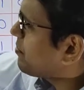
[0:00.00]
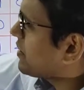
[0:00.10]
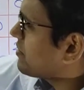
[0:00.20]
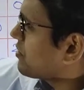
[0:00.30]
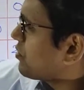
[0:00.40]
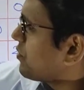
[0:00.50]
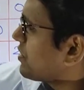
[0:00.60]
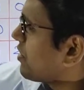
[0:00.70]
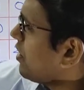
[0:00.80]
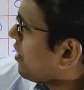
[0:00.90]
passing through
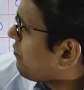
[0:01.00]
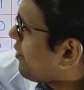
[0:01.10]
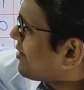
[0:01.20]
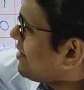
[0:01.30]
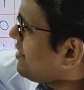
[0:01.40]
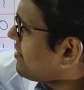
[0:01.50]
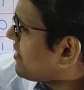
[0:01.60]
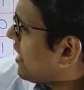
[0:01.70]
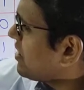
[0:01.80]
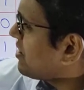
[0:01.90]
it. For these
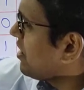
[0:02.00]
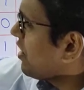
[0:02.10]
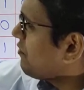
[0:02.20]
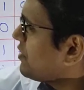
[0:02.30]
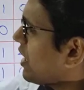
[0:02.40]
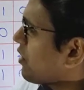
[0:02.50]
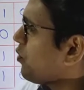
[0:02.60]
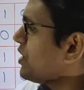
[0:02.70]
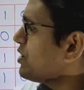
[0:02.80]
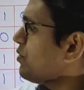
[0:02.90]
cells we are
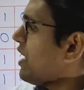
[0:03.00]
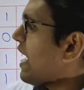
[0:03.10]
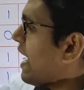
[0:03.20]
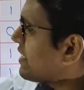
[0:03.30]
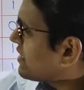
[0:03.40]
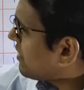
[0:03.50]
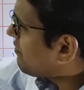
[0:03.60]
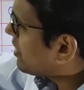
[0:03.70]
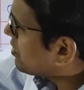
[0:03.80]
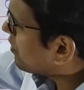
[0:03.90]
going to add the
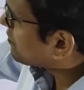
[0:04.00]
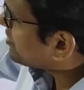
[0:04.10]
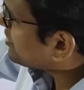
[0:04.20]
value of